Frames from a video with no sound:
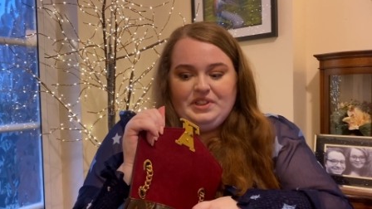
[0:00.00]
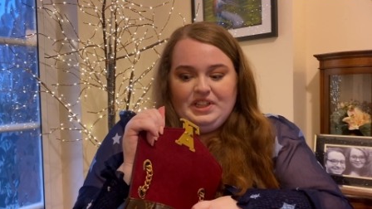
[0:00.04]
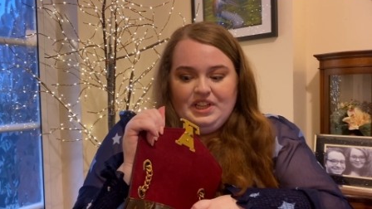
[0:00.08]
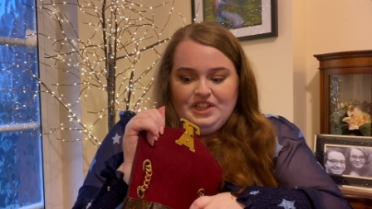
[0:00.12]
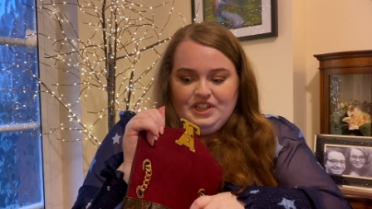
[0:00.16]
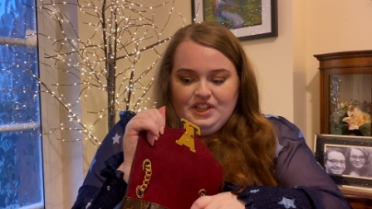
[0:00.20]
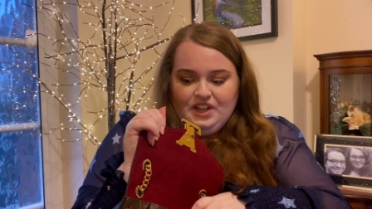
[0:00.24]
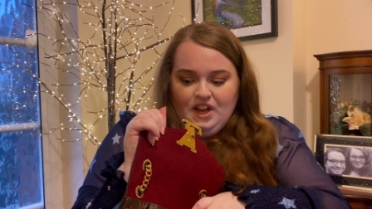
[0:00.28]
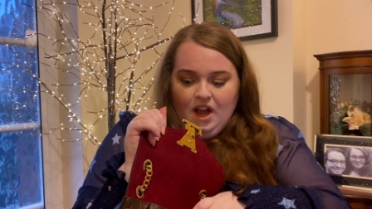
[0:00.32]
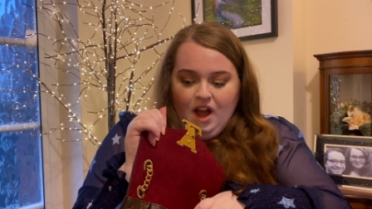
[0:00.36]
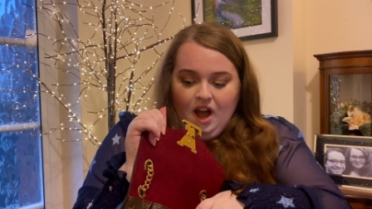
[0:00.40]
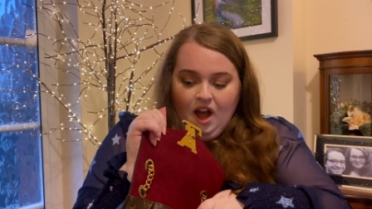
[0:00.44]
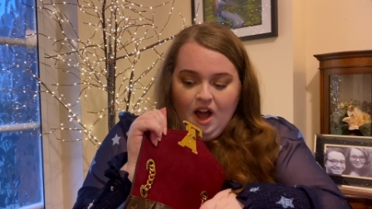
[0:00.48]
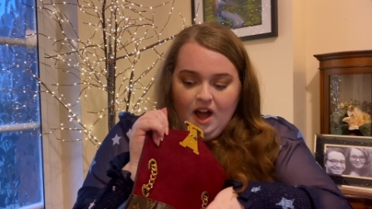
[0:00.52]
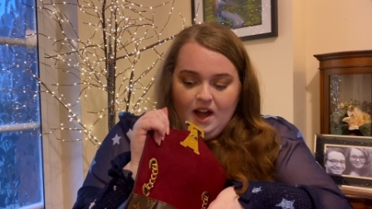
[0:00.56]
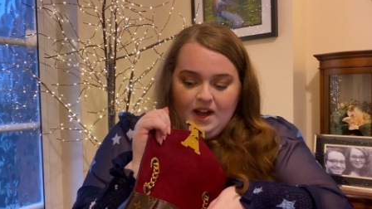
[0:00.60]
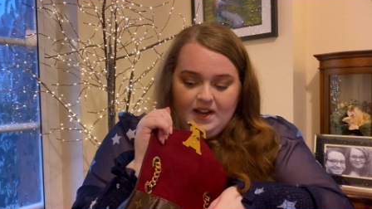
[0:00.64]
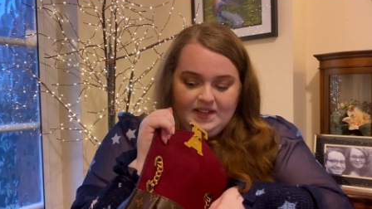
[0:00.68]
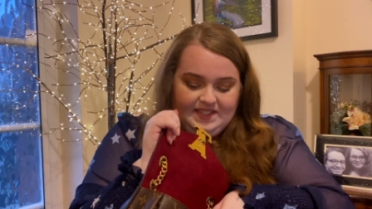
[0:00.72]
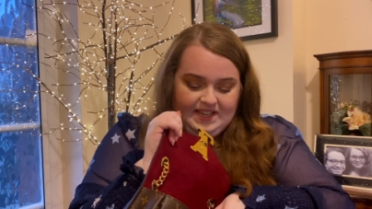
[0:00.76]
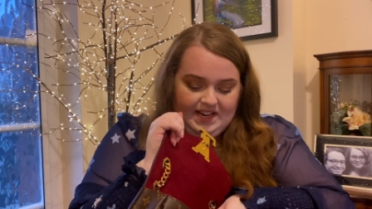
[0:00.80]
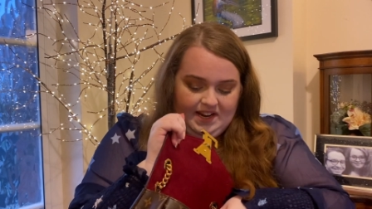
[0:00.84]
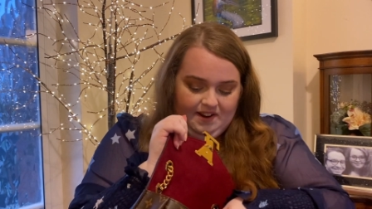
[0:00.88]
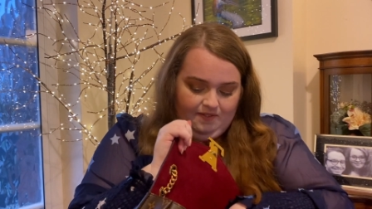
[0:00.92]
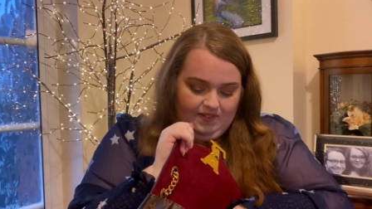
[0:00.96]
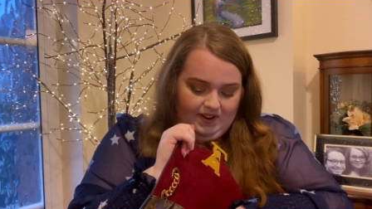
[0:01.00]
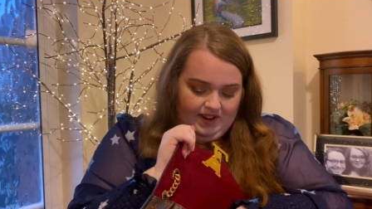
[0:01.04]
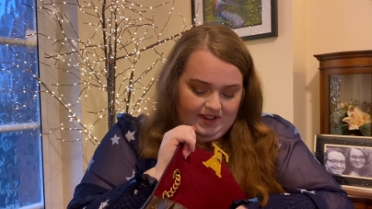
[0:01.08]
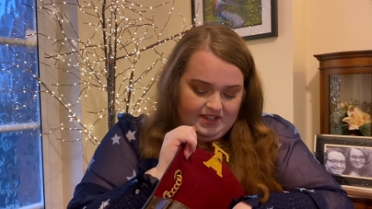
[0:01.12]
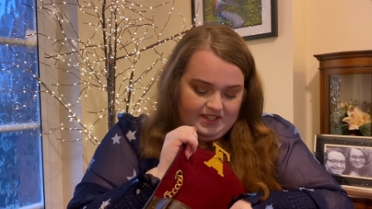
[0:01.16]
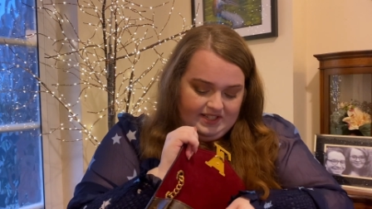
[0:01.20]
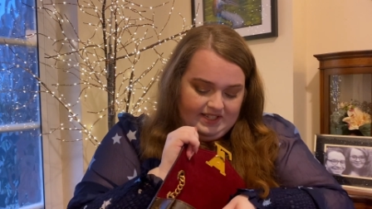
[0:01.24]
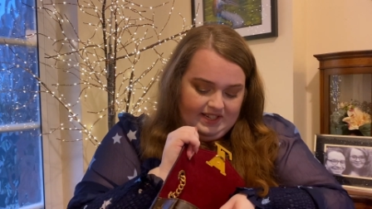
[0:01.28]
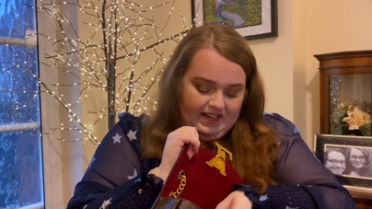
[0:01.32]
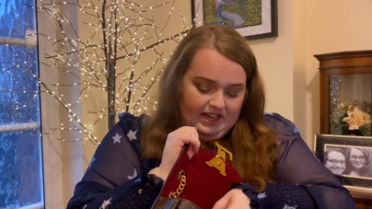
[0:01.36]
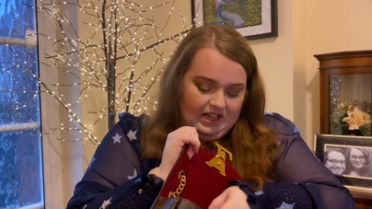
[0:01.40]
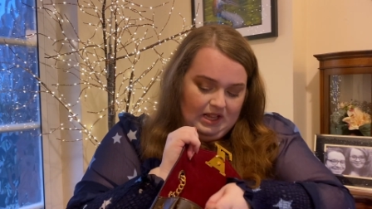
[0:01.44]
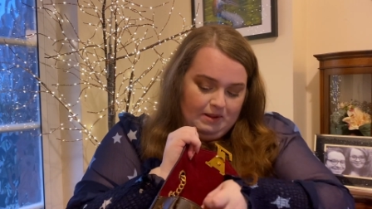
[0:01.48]
cards and I think
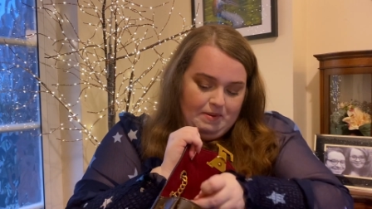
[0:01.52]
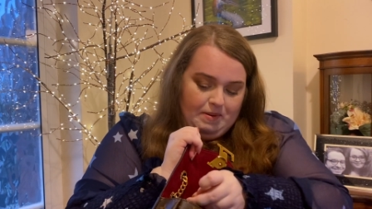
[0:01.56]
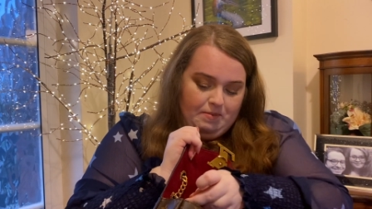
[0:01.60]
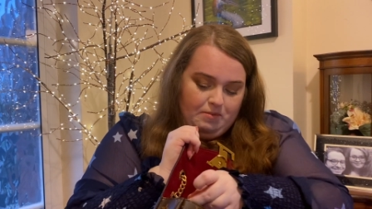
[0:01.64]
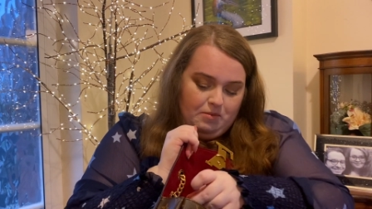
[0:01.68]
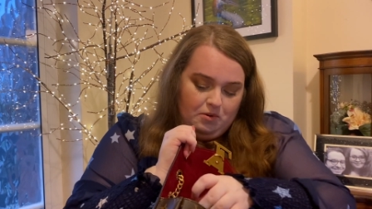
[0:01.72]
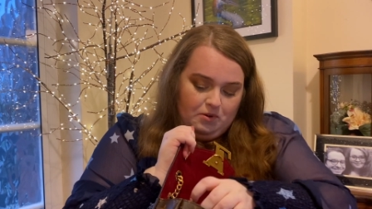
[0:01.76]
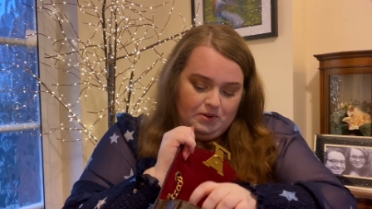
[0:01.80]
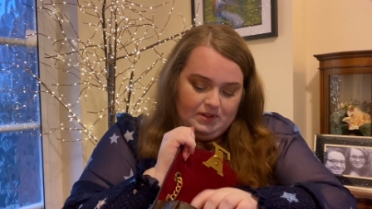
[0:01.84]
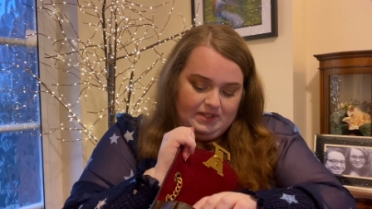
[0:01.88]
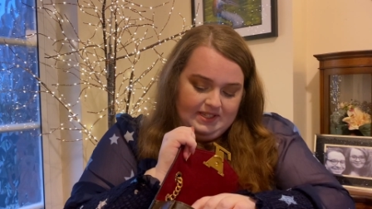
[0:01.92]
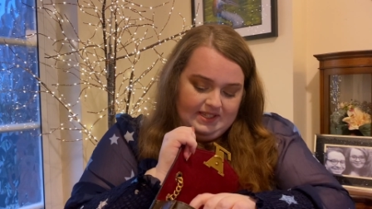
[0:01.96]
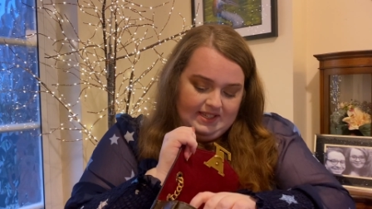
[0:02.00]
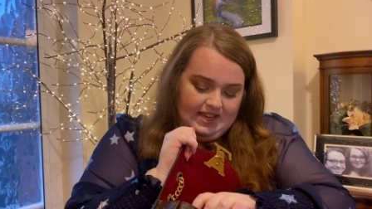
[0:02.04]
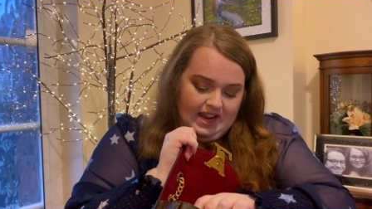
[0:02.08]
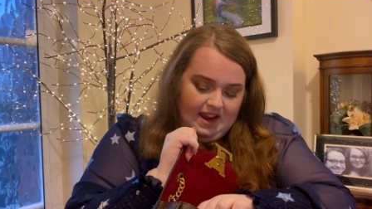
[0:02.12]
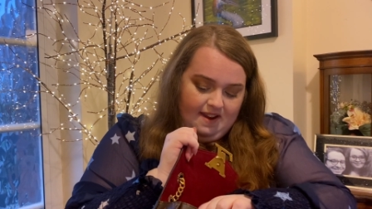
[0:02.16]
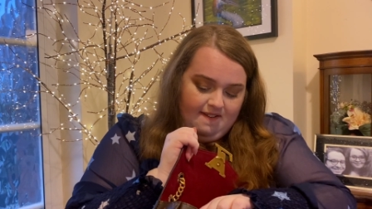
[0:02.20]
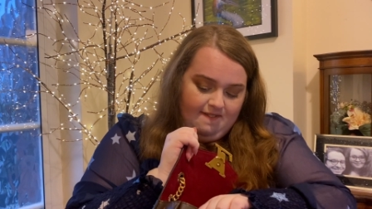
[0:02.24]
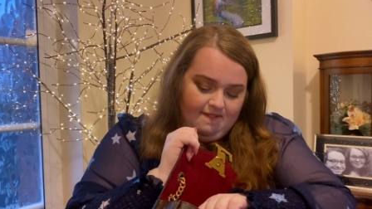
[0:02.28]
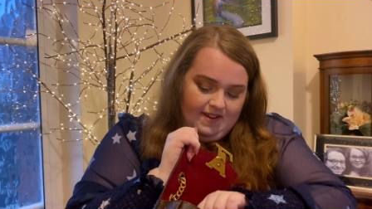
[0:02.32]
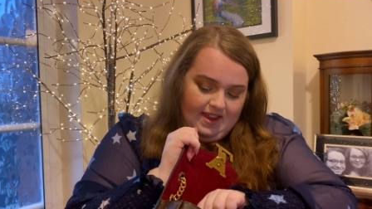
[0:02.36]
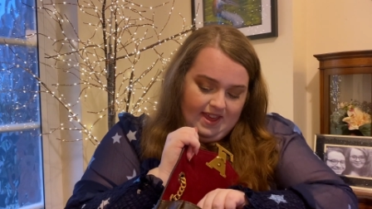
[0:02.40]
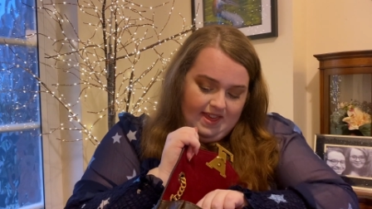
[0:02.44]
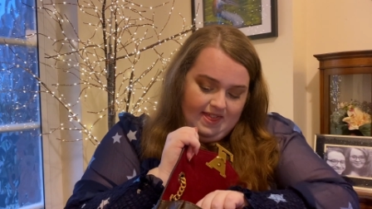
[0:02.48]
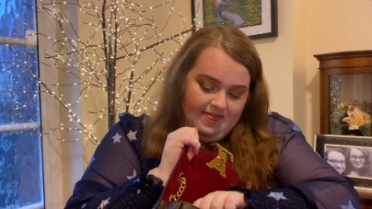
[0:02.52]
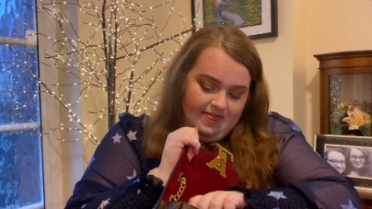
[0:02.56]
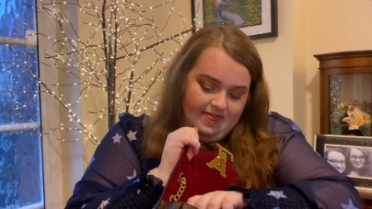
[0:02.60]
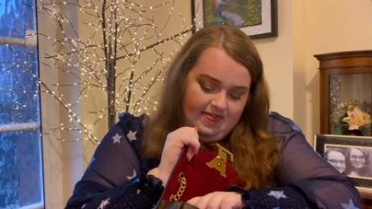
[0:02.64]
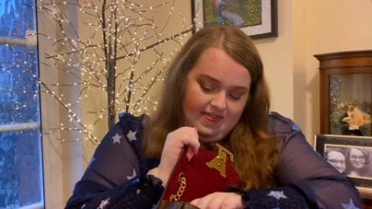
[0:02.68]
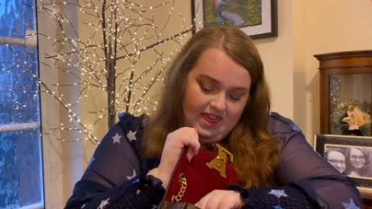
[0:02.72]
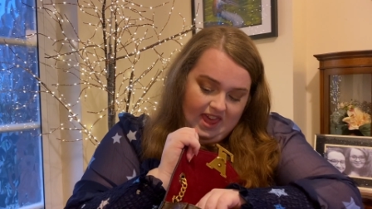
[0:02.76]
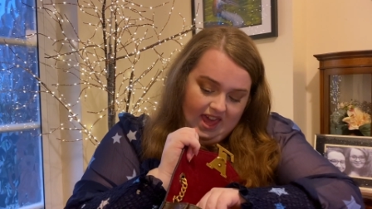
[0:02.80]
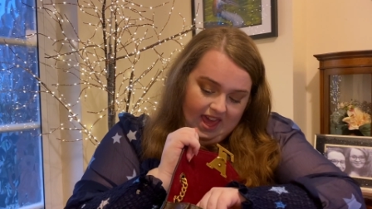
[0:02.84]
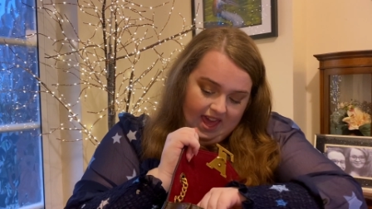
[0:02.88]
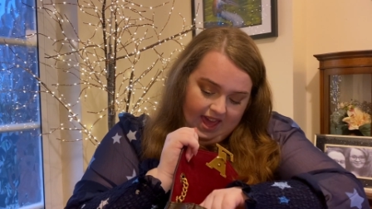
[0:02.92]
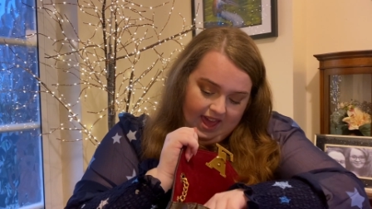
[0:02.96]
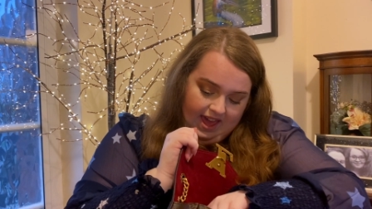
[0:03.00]
just a little bit more safe in
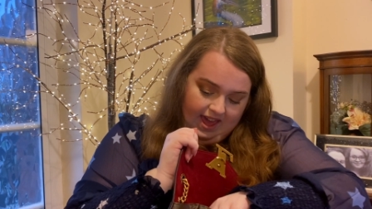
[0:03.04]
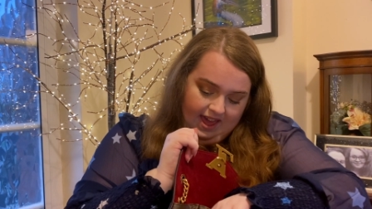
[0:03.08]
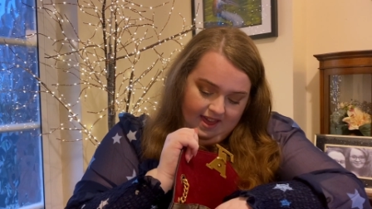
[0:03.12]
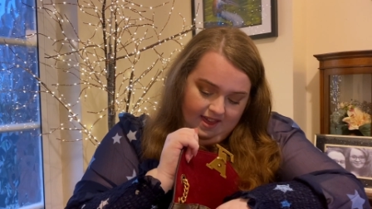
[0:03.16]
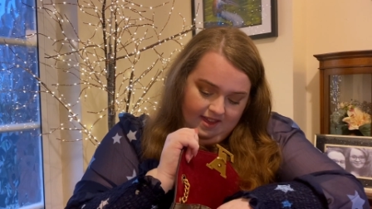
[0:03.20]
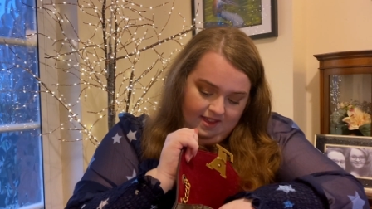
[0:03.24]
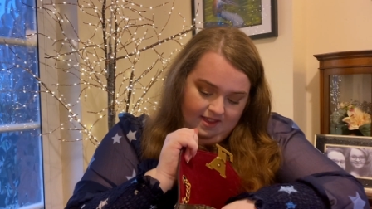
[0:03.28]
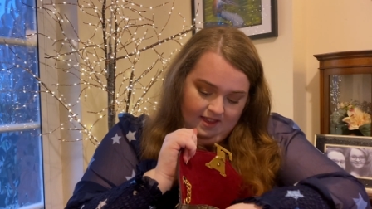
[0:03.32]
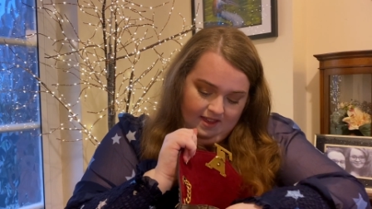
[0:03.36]
there.